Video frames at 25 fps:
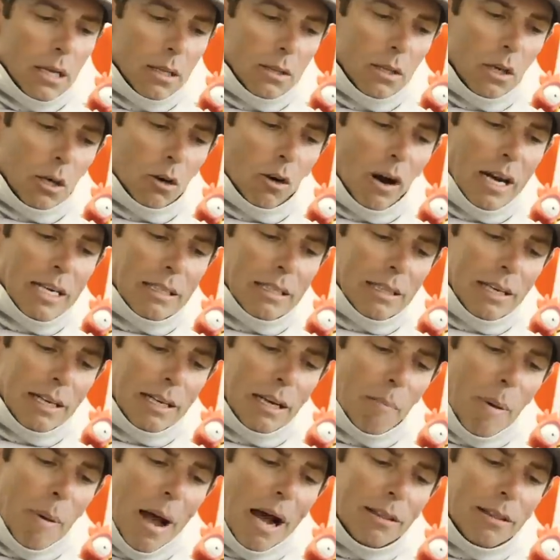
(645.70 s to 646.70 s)
The great
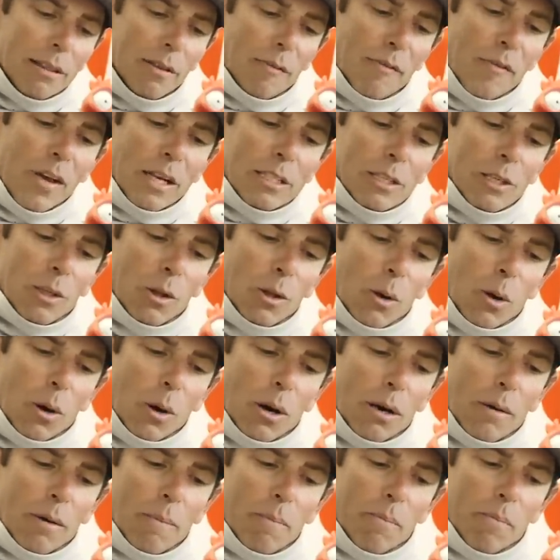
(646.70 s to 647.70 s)
thing about the
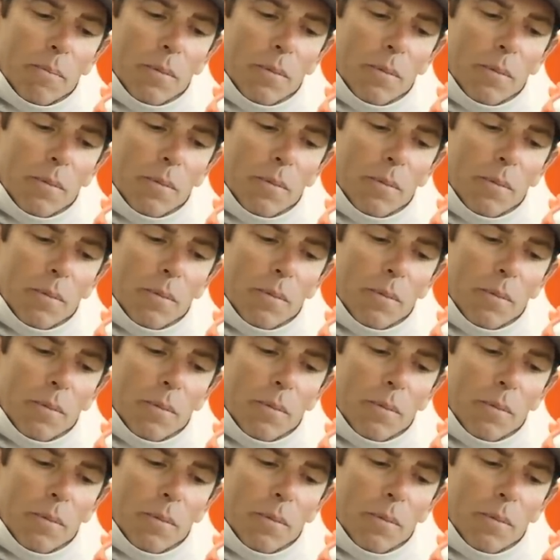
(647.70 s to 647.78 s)
Fixalure